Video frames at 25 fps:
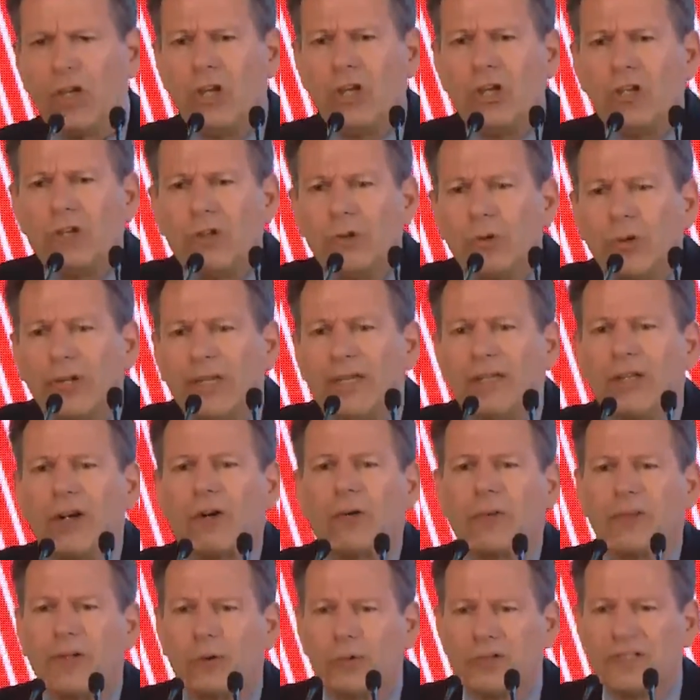you, you
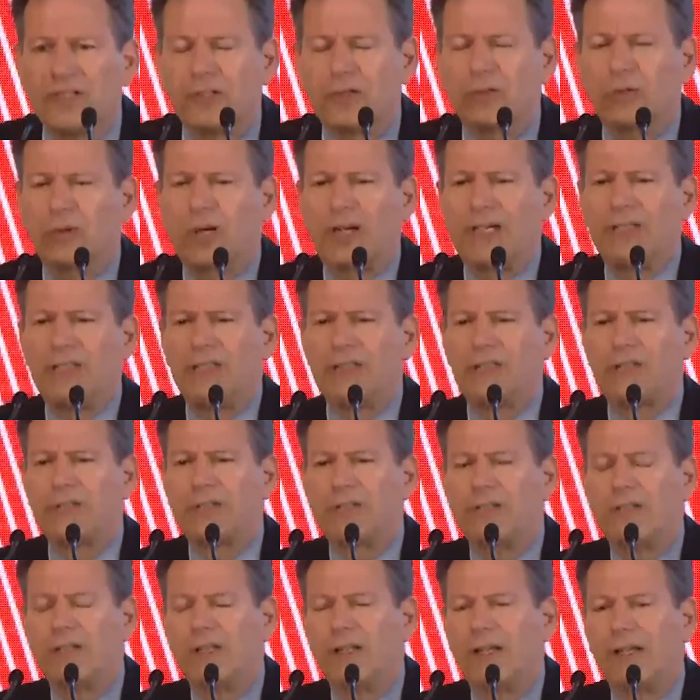know, there was a crisis
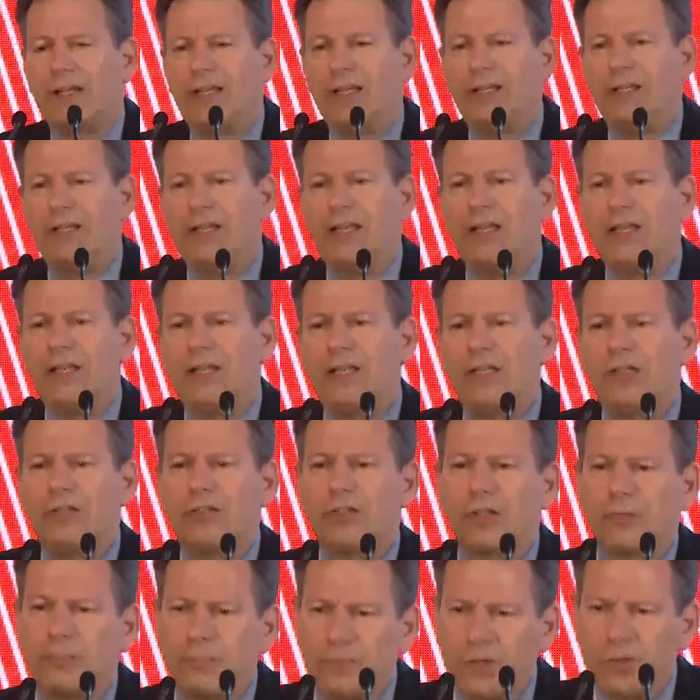in, in, in
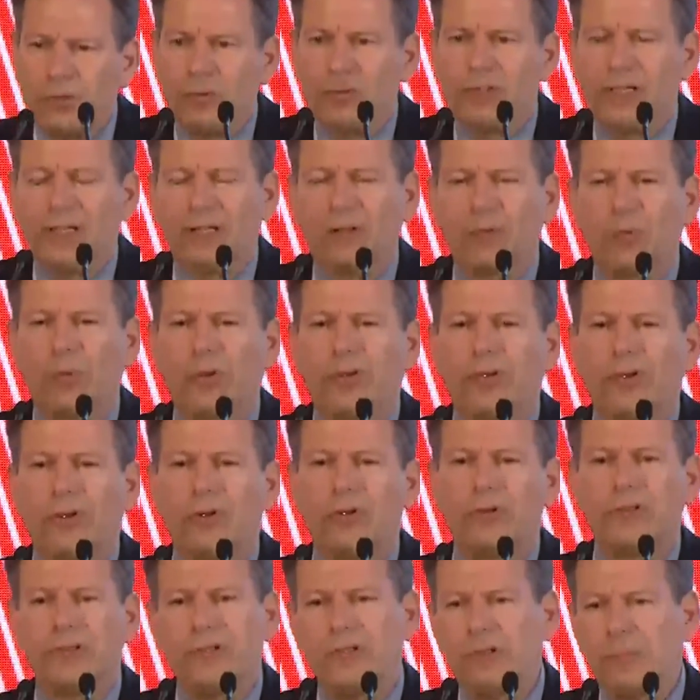Egypt, you dealt with
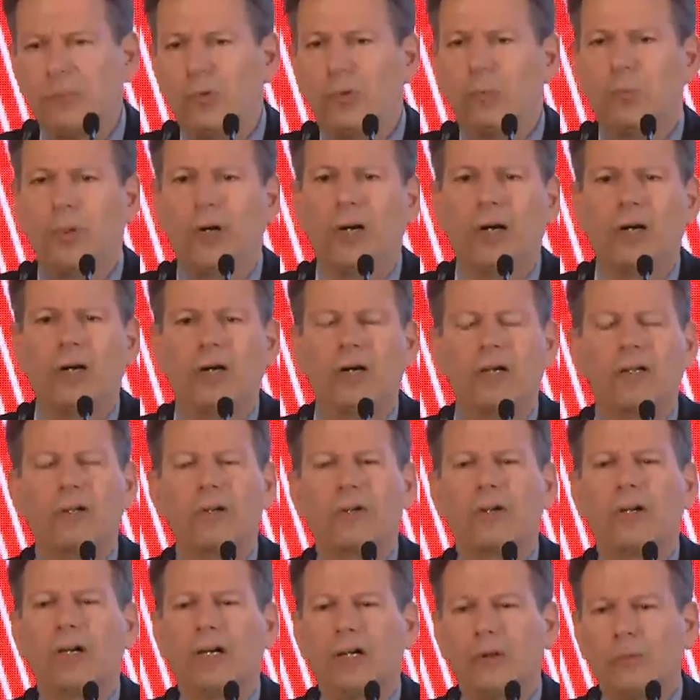Hosni Mubarak
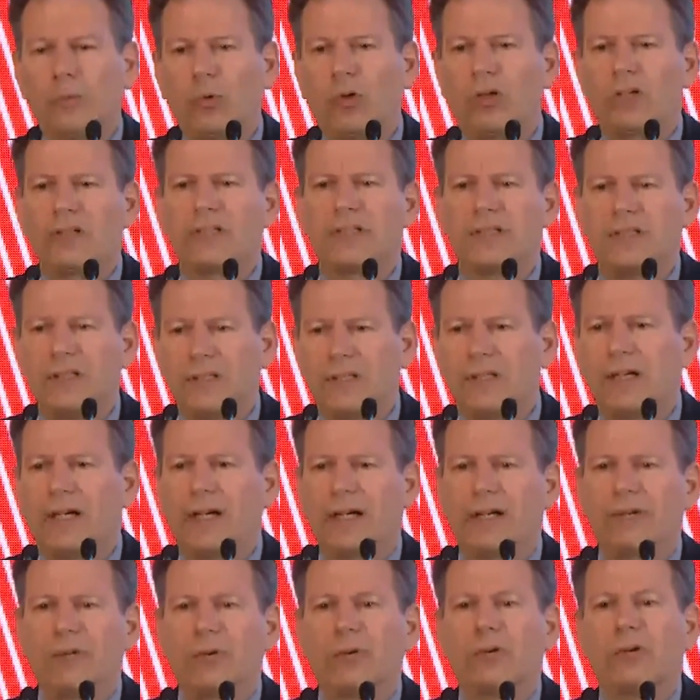or Anwar
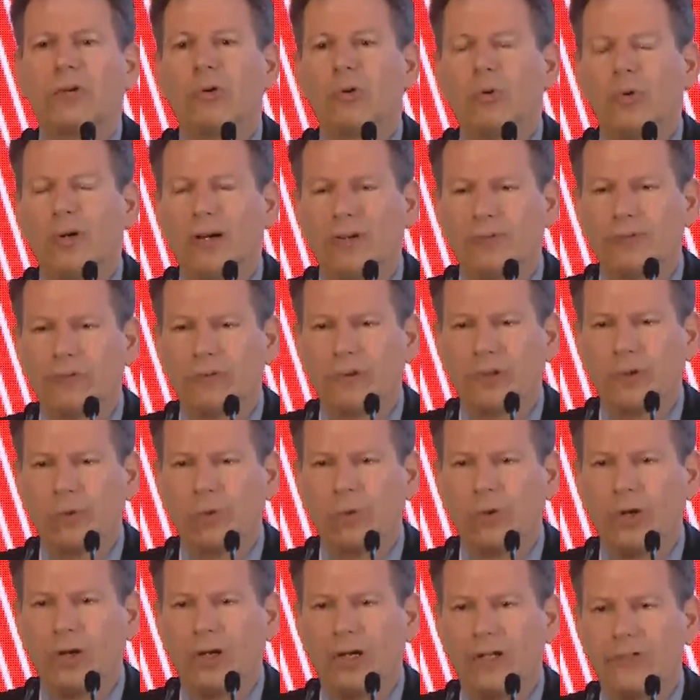Sadat or whoever it
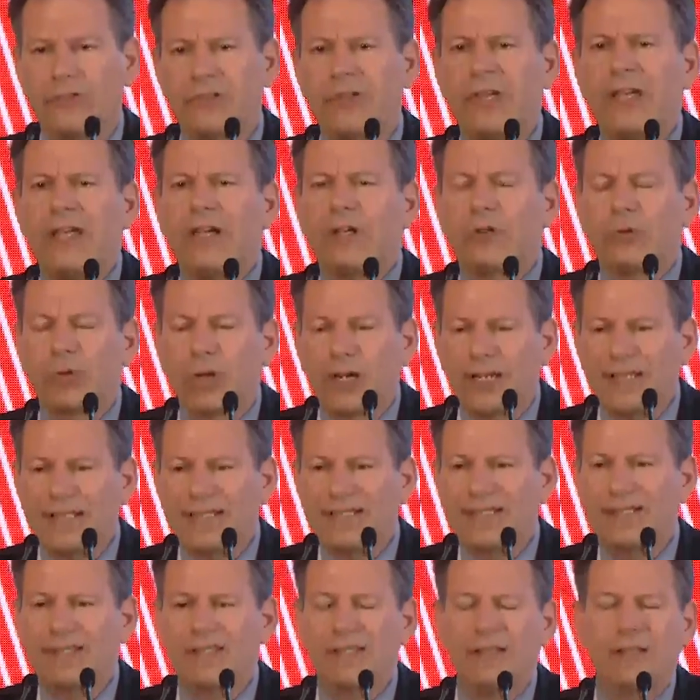was.
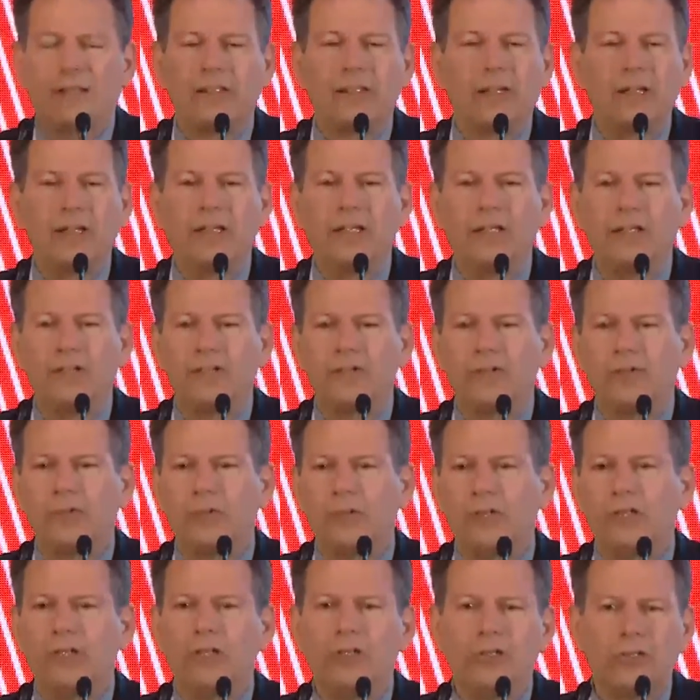Crisis in, in
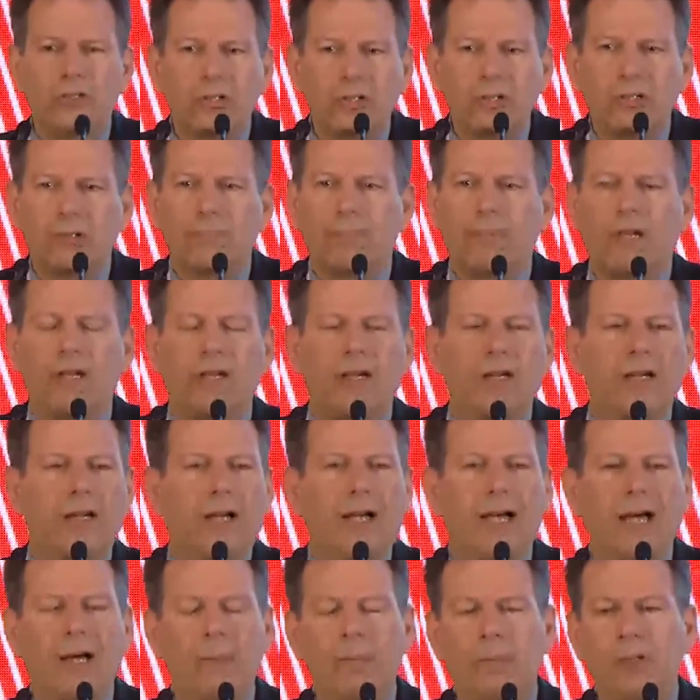Tunisia, uh,
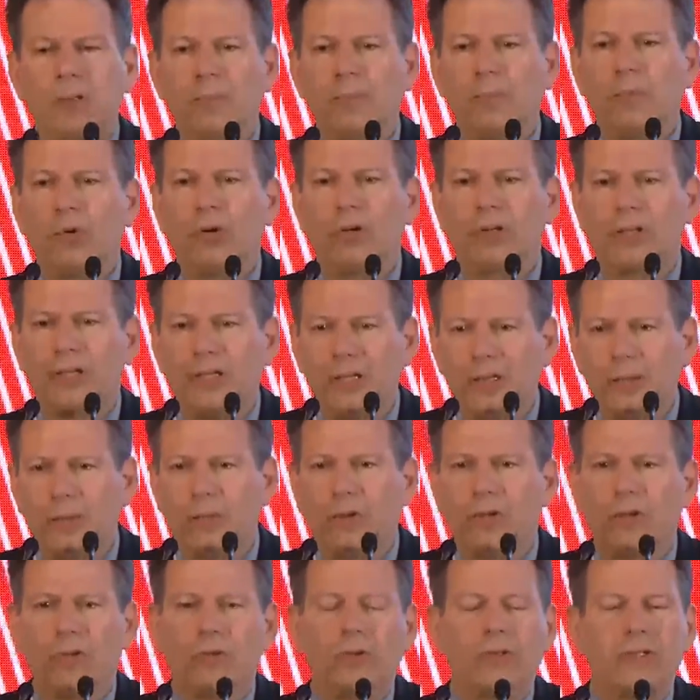Habib Bourguiba
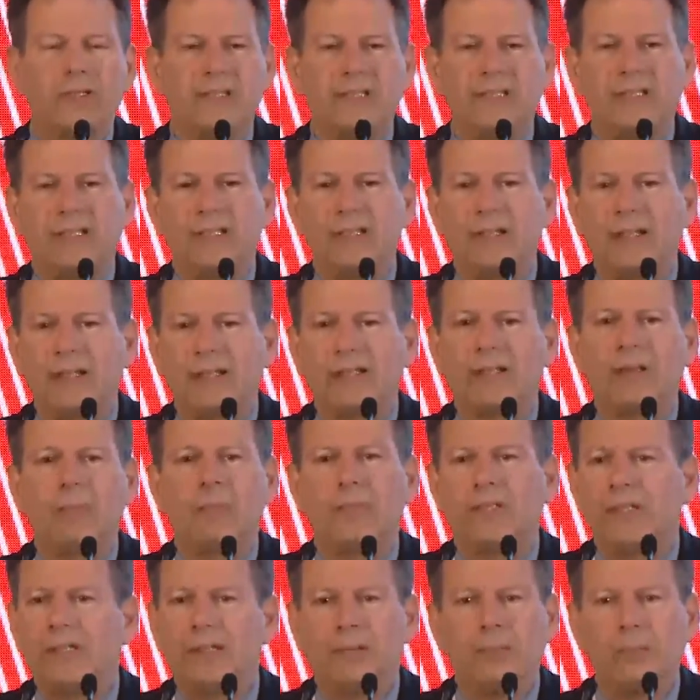or Zine El
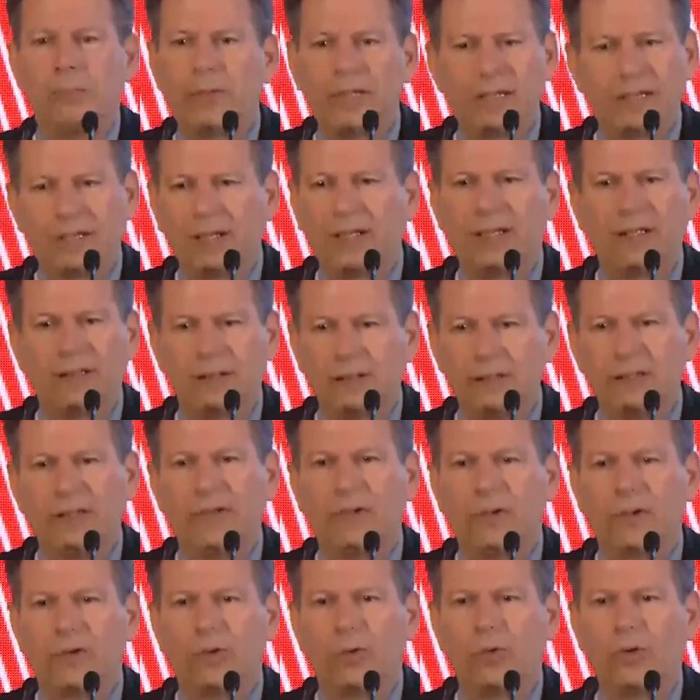Abidine Ben Ali
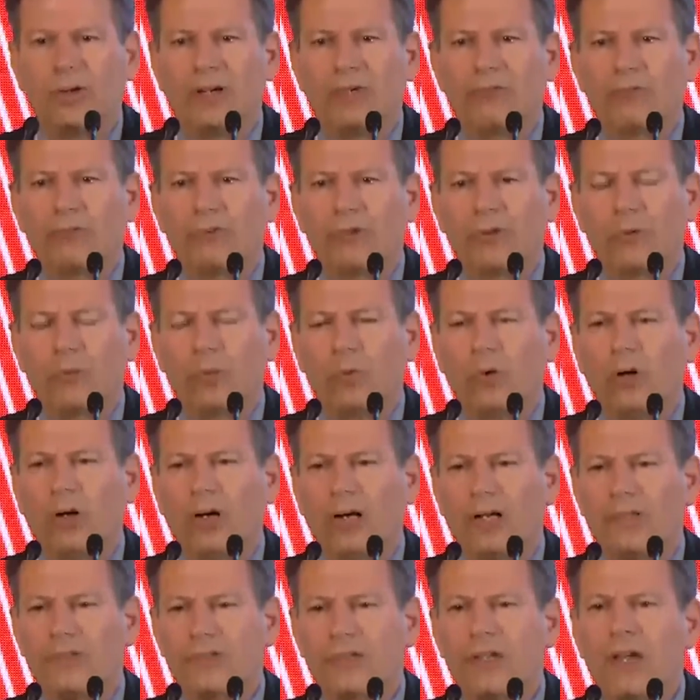or whoever it
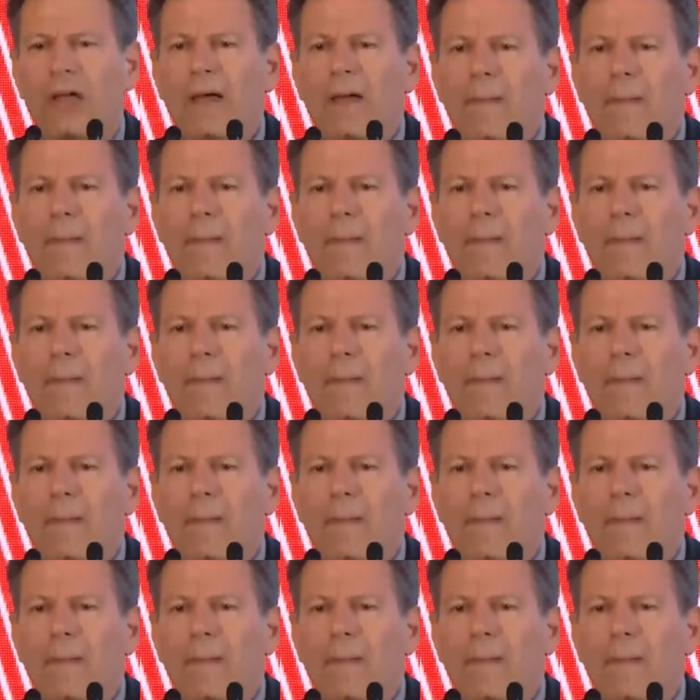was.